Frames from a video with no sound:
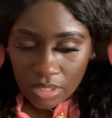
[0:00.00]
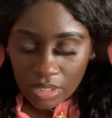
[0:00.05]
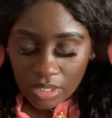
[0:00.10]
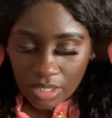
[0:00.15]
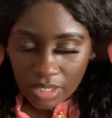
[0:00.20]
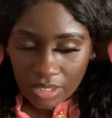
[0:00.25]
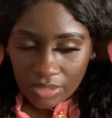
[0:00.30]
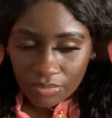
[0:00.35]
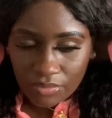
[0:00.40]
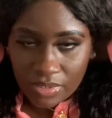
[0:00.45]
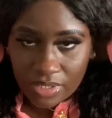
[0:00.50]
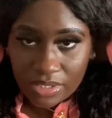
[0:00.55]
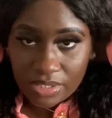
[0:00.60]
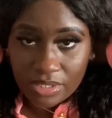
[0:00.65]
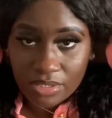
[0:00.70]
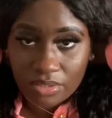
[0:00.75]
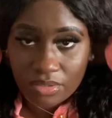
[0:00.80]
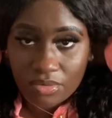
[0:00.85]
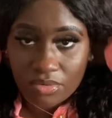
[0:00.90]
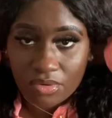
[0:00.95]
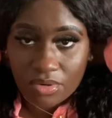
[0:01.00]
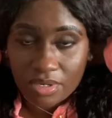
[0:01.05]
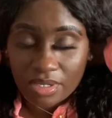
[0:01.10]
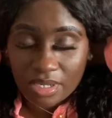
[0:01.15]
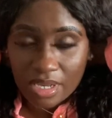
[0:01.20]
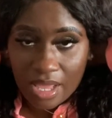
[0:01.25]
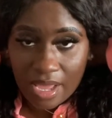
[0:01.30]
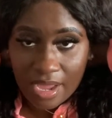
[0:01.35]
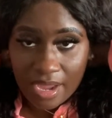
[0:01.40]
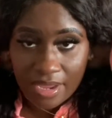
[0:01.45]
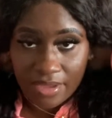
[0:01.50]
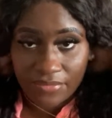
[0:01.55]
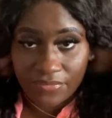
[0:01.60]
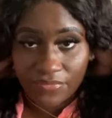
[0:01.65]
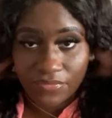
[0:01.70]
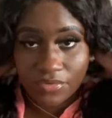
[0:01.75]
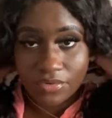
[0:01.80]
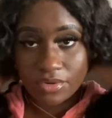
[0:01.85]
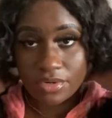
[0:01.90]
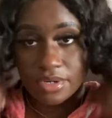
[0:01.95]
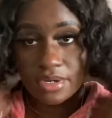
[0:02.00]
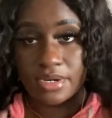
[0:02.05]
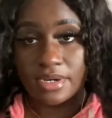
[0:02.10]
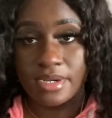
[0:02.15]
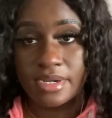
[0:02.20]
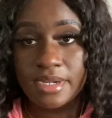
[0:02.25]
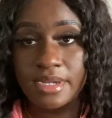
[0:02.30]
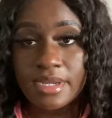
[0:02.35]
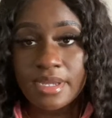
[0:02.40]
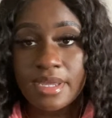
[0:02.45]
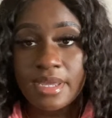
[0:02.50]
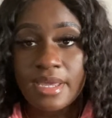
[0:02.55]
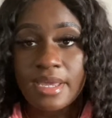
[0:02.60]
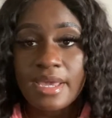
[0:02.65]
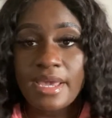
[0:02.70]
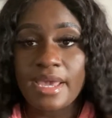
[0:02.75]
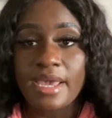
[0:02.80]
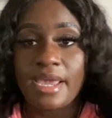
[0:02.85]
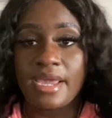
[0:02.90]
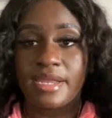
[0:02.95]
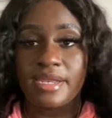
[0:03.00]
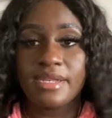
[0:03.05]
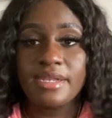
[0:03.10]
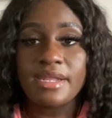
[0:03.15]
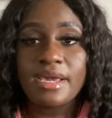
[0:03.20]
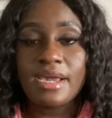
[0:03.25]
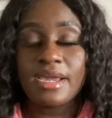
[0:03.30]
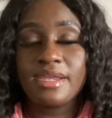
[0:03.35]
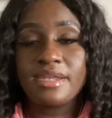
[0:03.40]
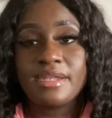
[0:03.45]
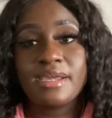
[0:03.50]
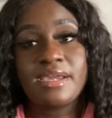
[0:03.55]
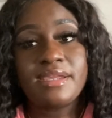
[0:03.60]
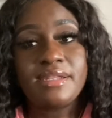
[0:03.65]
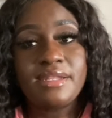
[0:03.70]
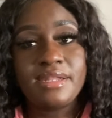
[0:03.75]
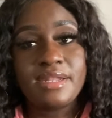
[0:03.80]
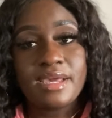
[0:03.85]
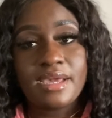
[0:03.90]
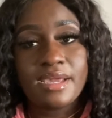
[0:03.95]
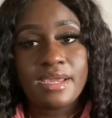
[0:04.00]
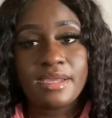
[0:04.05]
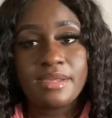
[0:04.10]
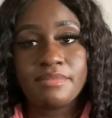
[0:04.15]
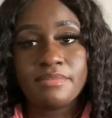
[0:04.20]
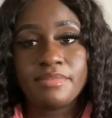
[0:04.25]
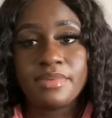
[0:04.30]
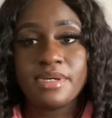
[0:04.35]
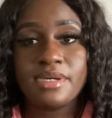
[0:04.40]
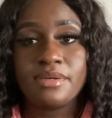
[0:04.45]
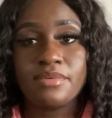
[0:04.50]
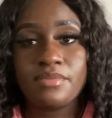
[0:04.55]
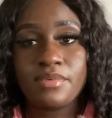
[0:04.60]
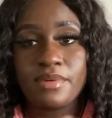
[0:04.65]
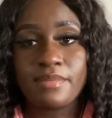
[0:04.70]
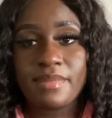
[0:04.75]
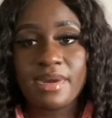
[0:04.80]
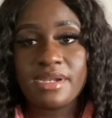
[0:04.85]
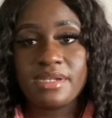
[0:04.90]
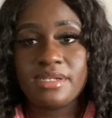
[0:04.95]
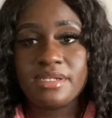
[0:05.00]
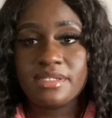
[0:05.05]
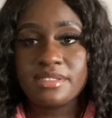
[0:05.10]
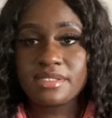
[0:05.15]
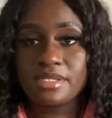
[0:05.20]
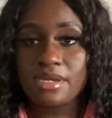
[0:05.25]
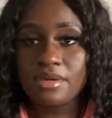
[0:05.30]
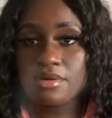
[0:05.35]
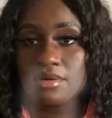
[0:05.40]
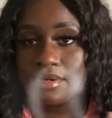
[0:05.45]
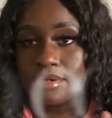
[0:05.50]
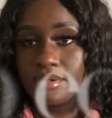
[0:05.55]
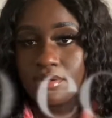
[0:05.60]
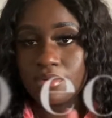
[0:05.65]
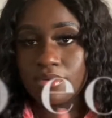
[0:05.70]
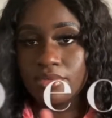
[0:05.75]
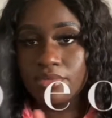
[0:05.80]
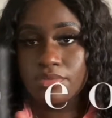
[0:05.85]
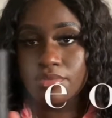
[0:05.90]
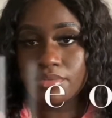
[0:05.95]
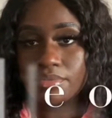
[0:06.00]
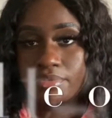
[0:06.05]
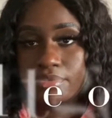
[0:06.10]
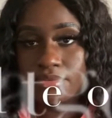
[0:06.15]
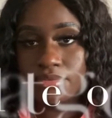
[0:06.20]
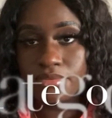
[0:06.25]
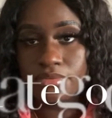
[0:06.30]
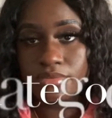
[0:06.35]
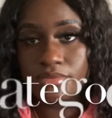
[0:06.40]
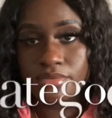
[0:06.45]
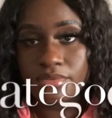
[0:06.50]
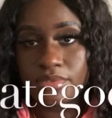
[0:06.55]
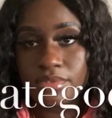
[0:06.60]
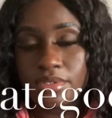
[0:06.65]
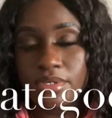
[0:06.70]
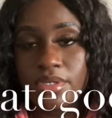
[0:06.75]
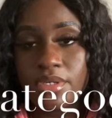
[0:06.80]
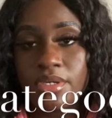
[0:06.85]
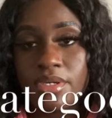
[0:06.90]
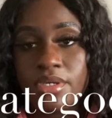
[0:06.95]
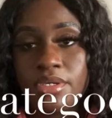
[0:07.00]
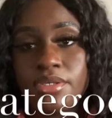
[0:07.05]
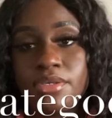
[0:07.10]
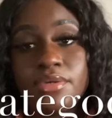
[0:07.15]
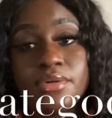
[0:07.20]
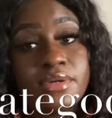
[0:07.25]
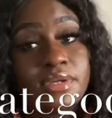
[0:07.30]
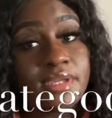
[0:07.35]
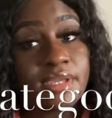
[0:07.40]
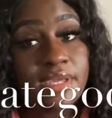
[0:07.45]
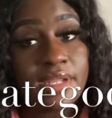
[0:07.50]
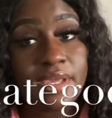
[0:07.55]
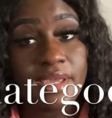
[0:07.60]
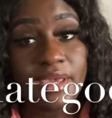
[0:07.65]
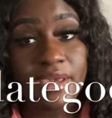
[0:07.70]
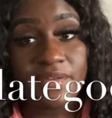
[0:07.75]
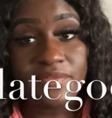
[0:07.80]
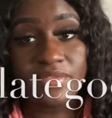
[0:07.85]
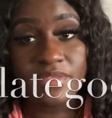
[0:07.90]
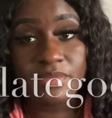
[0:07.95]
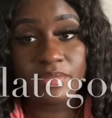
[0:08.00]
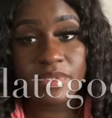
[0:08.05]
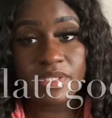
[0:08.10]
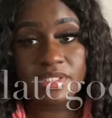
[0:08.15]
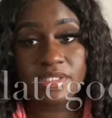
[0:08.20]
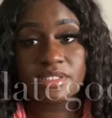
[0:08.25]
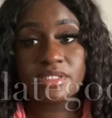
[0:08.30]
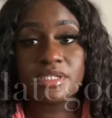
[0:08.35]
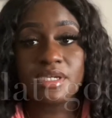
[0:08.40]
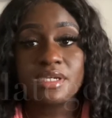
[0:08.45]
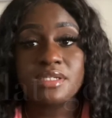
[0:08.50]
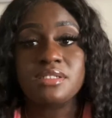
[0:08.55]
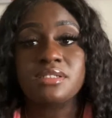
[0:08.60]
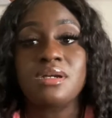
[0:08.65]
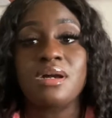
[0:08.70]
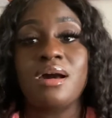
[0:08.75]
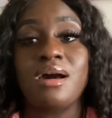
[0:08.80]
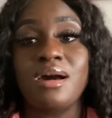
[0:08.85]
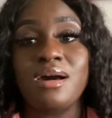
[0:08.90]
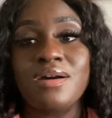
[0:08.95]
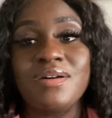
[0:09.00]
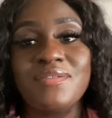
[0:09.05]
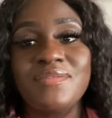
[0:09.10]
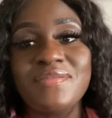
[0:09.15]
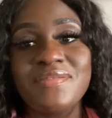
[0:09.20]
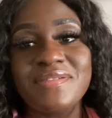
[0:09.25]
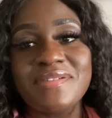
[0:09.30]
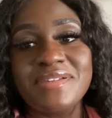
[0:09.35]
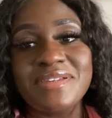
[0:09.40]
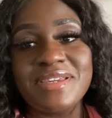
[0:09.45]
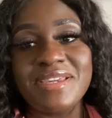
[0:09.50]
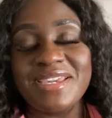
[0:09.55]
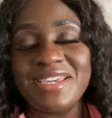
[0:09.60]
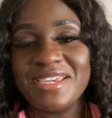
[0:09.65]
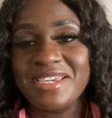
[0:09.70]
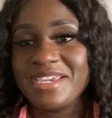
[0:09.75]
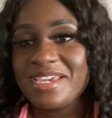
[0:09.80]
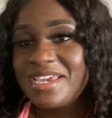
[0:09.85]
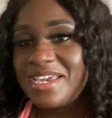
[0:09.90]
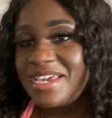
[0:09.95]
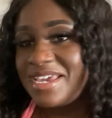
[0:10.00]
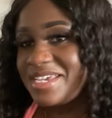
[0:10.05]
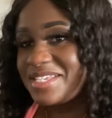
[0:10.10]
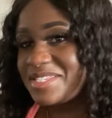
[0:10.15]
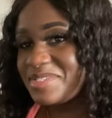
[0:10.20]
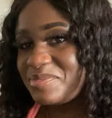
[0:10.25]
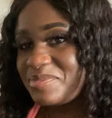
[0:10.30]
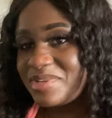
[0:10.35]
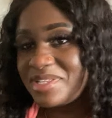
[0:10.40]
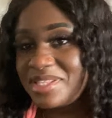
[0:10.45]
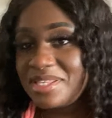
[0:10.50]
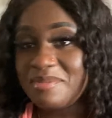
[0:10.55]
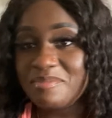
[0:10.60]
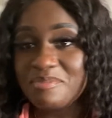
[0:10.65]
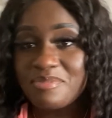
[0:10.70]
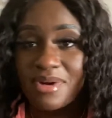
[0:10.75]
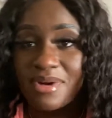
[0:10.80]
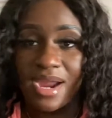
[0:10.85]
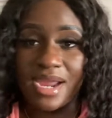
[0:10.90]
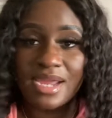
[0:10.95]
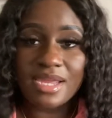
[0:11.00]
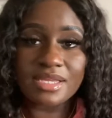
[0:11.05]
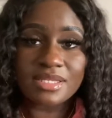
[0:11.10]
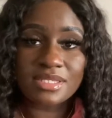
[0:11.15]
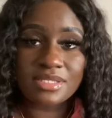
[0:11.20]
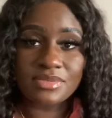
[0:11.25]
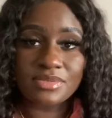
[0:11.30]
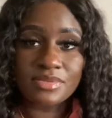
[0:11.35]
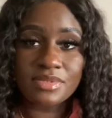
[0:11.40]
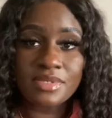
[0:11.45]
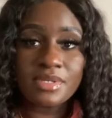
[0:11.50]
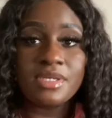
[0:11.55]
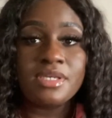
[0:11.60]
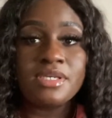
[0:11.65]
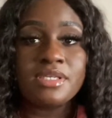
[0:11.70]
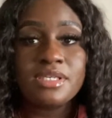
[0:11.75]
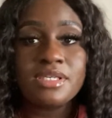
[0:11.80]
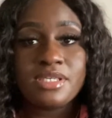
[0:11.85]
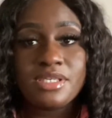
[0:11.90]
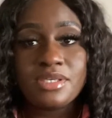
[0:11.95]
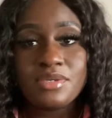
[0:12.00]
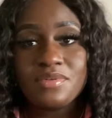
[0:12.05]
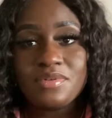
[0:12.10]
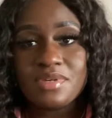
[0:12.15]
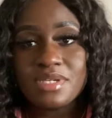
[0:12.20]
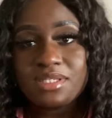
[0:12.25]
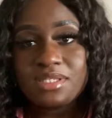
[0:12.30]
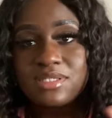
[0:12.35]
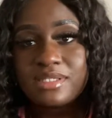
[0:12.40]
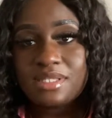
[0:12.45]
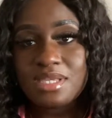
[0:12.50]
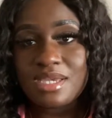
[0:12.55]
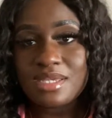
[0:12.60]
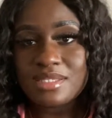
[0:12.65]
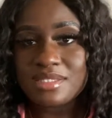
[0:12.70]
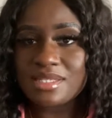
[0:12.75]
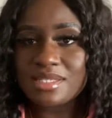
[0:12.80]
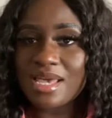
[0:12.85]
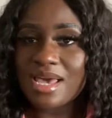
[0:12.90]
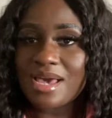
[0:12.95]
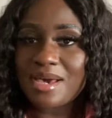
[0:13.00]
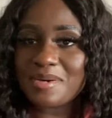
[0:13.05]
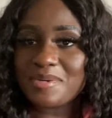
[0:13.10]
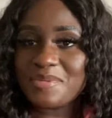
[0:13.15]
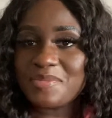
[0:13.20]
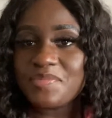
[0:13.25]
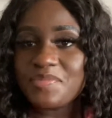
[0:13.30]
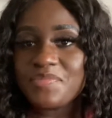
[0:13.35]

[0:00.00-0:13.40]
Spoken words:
It retail online for $89.99, but with my discount code, you can get a hefty piece of change off. It's really bright, it's cute, it stands out.